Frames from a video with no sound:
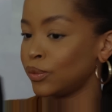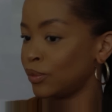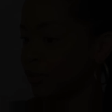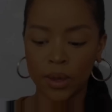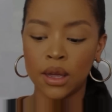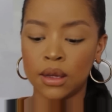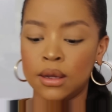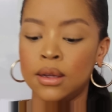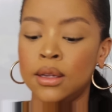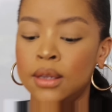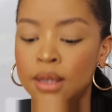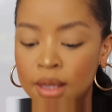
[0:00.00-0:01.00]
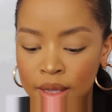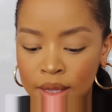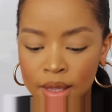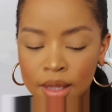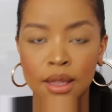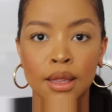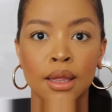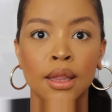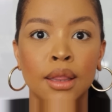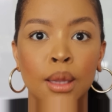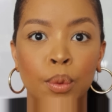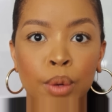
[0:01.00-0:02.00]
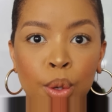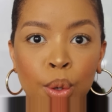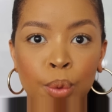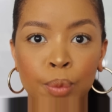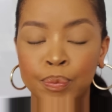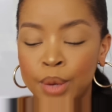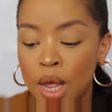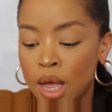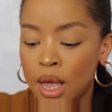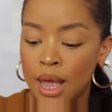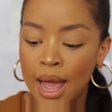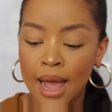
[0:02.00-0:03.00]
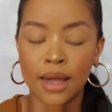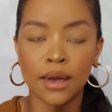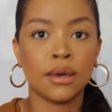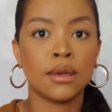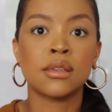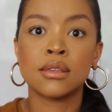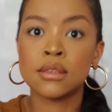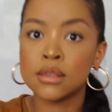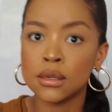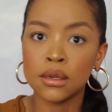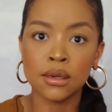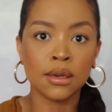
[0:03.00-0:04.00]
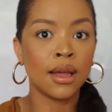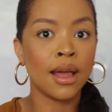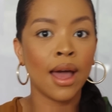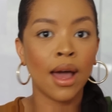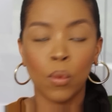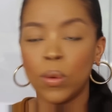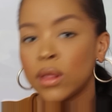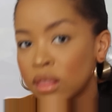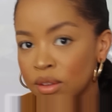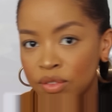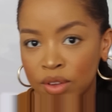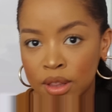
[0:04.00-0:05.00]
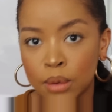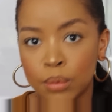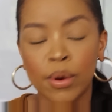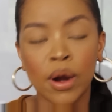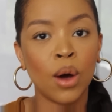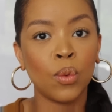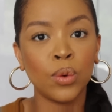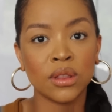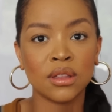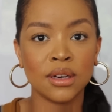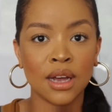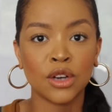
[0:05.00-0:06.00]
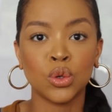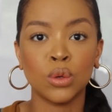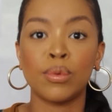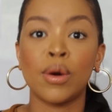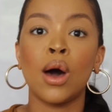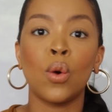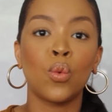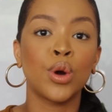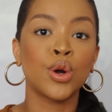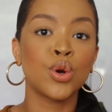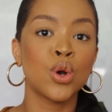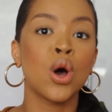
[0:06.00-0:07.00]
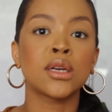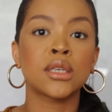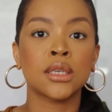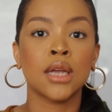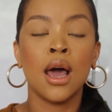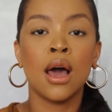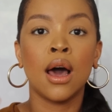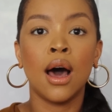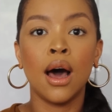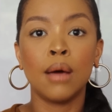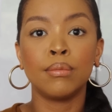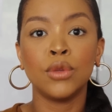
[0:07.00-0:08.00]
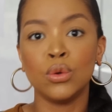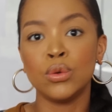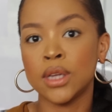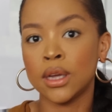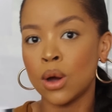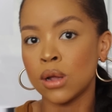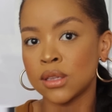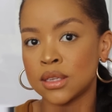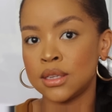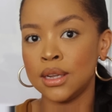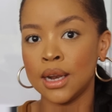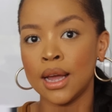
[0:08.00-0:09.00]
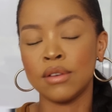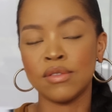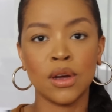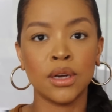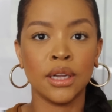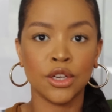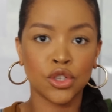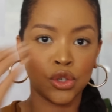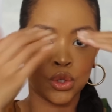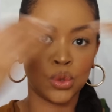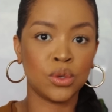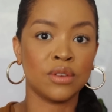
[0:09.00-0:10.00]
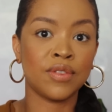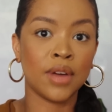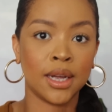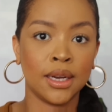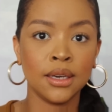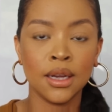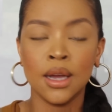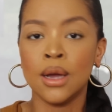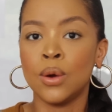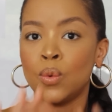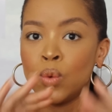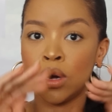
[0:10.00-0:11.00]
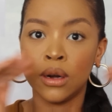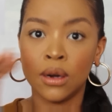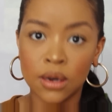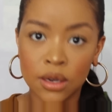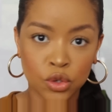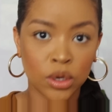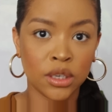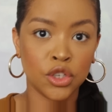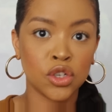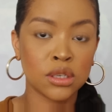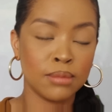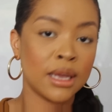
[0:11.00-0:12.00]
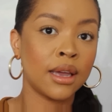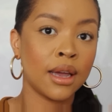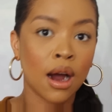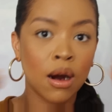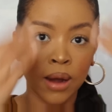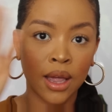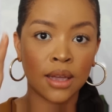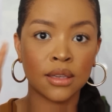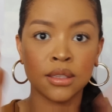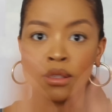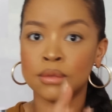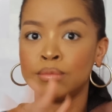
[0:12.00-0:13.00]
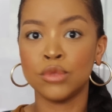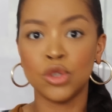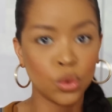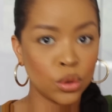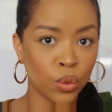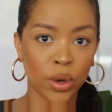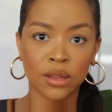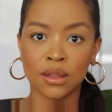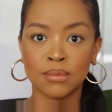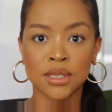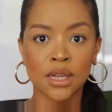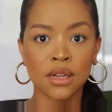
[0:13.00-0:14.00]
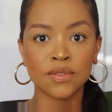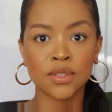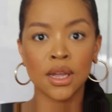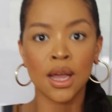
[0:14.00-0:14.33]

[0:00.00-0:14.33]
Okay, there we go. And still with the feathered brow, with the natural brow, we're not using concealer and foundation to define. We're literally just making our hairs do the work themselves.